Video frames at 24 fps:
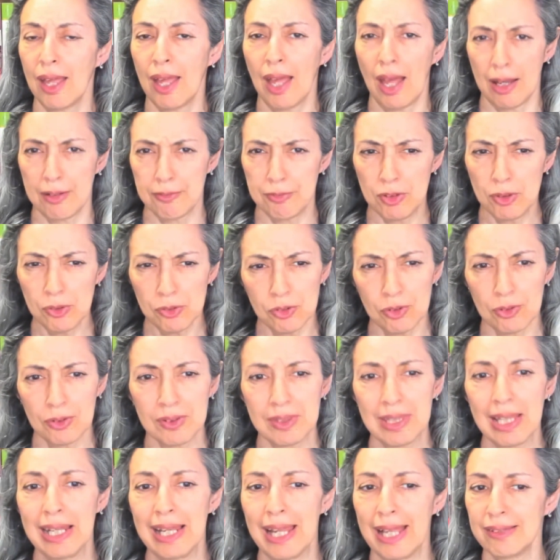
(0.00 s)
Have you
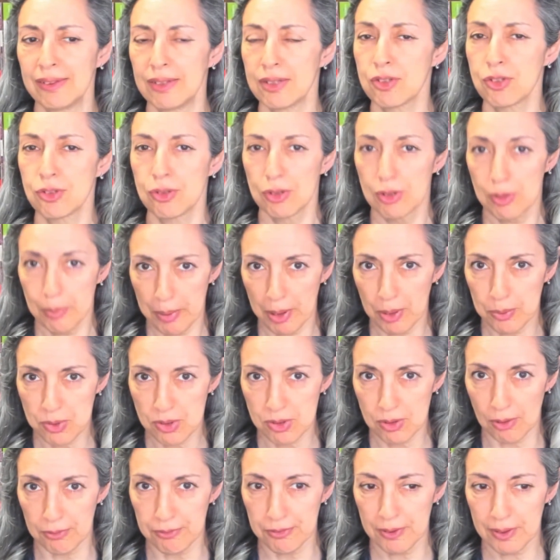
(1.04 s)
took the letters to the
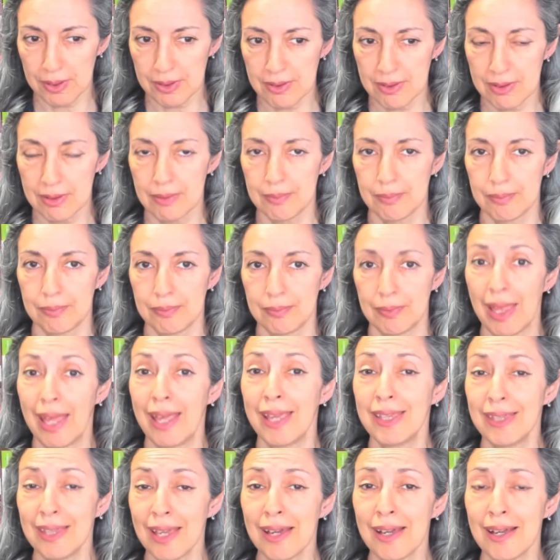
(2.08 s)
post office?
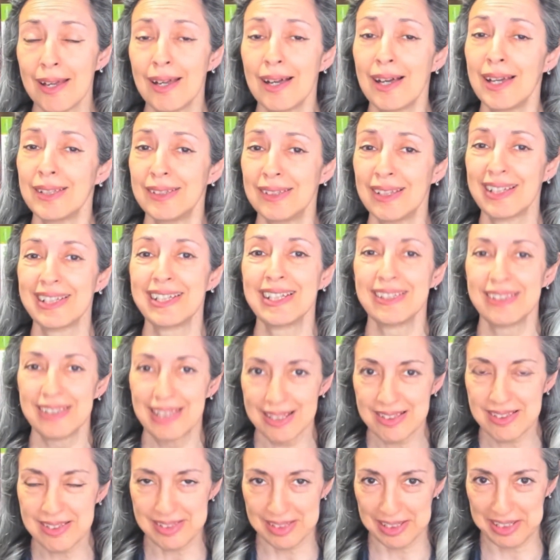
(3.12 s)
Yeah, I done it
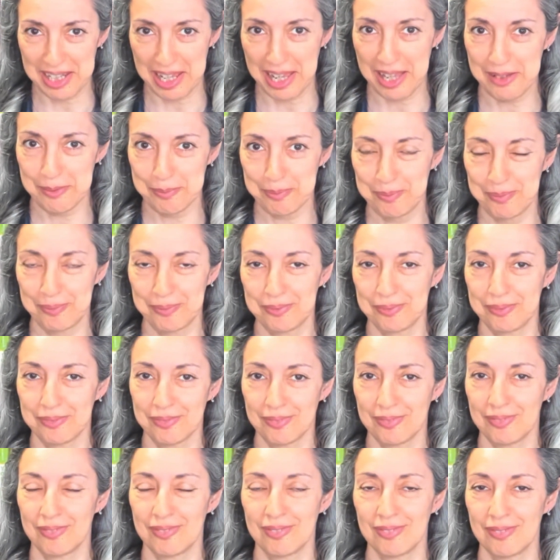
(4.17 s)
yesterday.
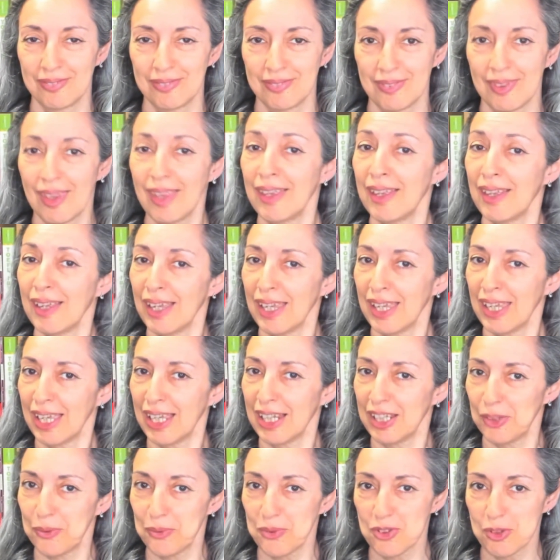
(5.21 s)

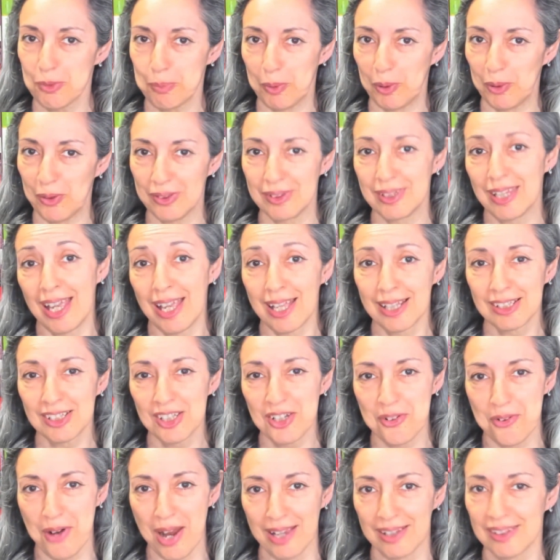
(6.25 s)
Can you spot and
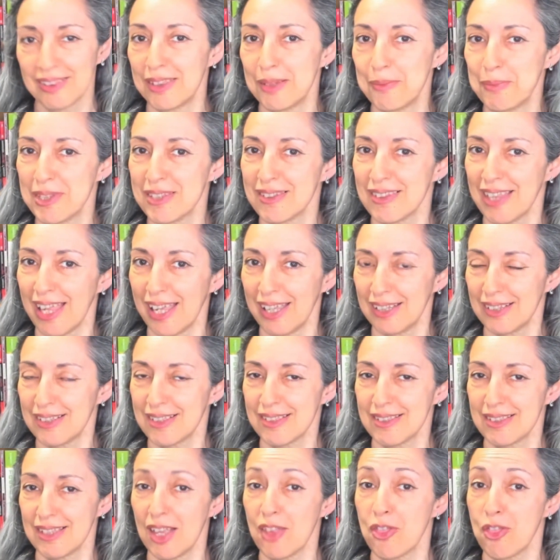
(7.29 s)
correct the
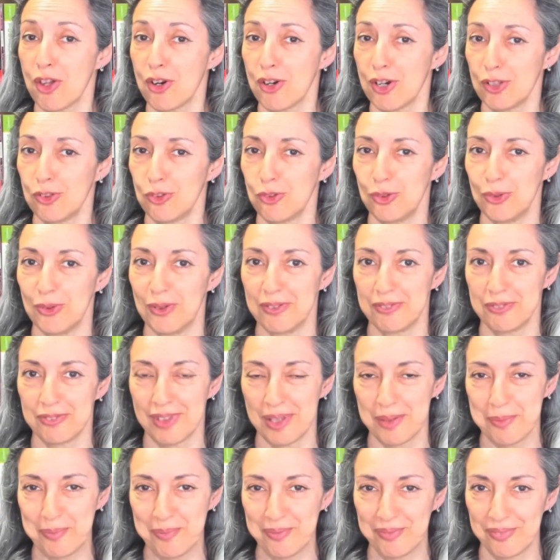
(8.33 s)
mistakes? There are 2 of
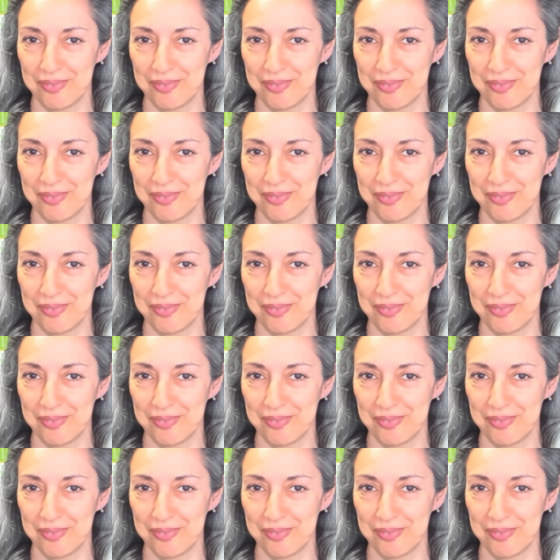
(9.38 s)
them.